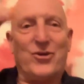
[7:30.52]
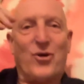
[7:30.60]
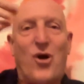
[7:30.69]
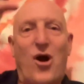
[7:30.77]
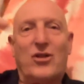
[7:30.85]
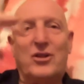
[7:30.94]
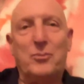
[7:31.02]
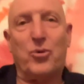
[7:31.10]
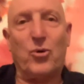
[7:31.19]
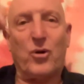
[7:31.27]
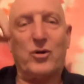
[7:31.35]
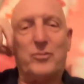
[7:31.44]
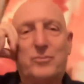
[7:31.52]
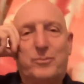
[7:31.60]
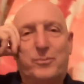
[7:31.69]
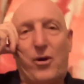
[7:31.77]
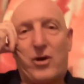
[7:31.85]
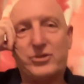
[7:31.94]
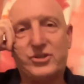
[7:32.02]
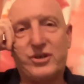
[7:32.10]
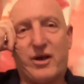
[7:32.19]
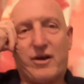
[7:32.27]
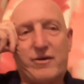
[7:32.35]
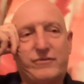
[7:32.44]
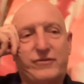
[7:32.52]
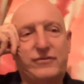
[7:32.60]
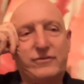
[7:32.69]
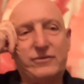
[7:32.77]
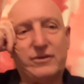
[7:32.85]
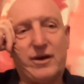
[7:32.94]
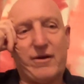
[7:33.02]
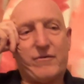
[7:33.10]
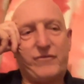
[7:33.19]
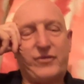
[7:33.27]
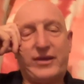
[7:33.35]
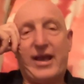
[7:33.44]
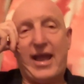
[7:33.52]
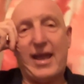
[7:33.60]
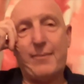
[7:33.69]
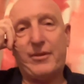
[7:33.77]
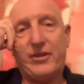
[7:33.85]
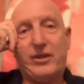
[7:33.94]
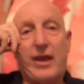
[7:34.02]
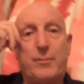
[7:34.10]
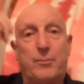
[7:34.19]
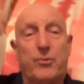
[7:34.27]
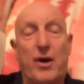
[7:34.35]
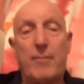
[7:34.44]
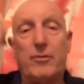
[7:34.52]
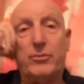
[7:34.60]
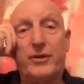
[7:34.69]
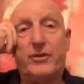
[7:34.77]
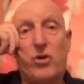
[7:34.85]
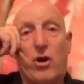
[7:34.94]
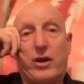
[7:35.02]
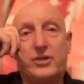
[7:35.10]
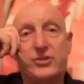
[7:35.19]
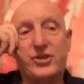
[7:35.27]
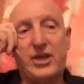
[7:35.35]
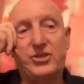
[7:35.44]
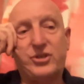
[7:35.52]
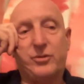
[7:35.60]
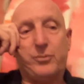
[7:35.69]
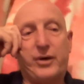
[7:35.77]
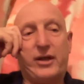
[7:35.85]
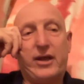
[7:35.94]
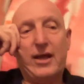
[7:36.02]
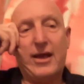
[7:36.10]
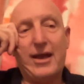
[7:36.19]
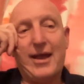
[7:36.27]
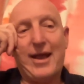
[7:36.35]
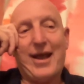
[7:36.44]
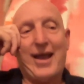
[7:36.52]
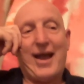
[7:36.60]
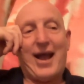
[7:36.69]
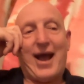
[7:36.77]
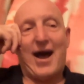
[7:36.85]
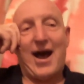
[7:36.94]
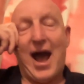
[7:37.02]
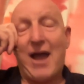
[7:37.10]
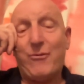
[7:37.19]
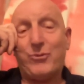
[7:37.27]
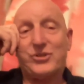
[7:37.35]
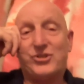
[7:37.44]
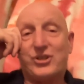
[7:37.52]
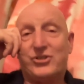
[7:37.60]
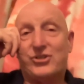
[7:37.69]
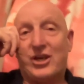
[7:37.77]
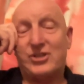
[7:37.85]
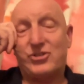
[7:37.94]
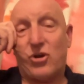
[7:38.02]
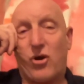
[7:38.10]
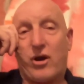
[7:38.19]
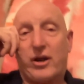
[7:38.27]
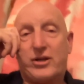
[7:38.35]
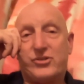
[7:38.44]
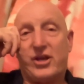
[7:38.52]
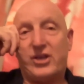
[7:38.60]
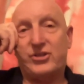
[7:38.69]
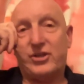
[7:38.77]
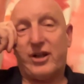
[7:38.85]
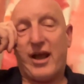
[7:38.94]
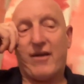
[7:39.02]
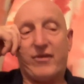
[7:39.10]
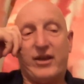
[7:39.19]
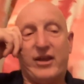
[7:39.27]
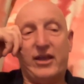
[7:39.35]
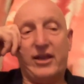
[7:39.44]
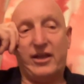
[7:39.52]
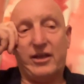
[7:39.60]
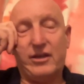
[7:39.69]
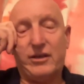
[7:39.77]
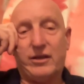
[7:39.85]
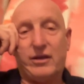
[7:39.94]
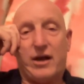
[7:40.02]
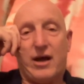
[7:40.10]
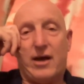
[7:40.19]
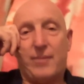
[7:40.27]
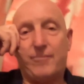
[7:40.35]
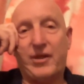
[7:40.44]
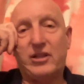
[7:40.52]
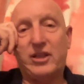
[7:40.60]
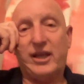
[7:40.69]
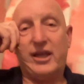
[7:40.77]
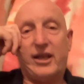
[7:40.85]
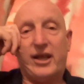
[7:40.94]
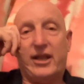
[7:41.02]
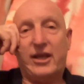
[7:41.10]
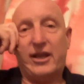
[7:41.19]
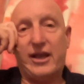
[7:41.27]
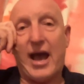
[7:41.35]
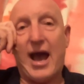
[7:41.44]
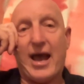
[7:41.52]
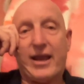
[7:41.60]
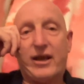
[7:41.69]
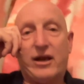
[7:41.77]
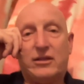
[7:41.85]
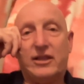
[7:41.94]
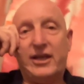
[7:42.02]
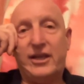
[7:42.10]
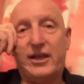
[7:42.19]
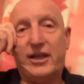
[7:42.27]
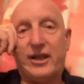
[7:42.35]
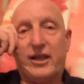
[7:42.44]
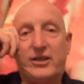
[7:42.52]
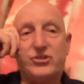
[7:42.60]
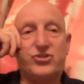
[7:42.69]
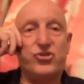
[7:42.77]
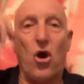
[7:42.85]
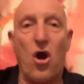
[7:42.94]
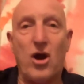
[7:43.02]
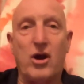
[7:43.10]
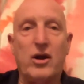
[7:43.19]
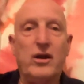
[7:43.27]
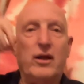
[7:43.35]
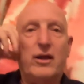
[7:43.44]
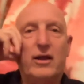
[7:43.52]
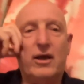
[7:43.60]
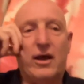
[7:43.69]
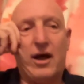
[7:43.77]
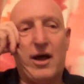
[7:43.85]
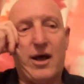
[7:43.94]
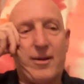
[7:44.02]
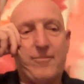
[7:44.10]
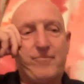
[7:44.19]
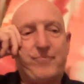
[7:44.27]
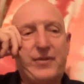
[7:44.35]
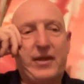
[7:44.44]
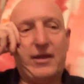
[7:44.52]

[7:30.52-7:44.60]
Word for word: they're all important parts of of the game and the and probably the organization. But uh, I would suggest an organization have a hitting, um, a lead hitting guy, a lead hitting czar, um,